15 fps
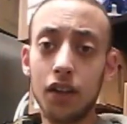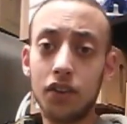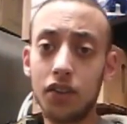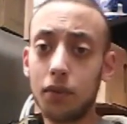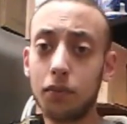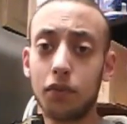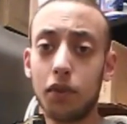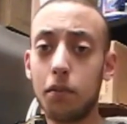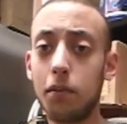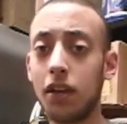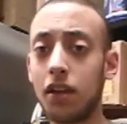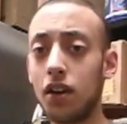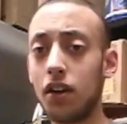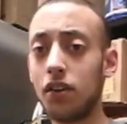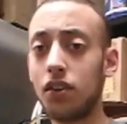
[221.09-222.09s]
simply
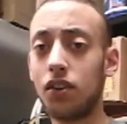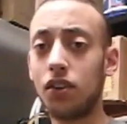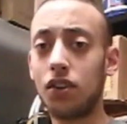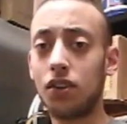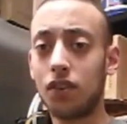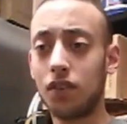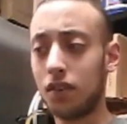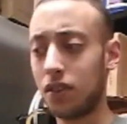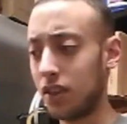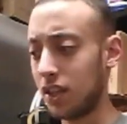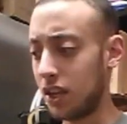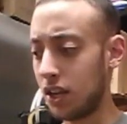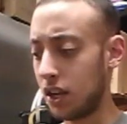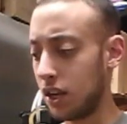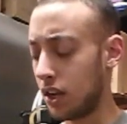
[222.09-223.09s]
because
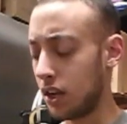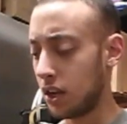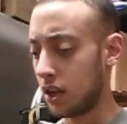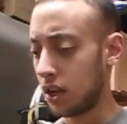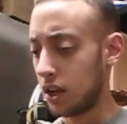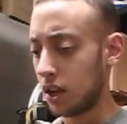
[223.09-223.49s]
the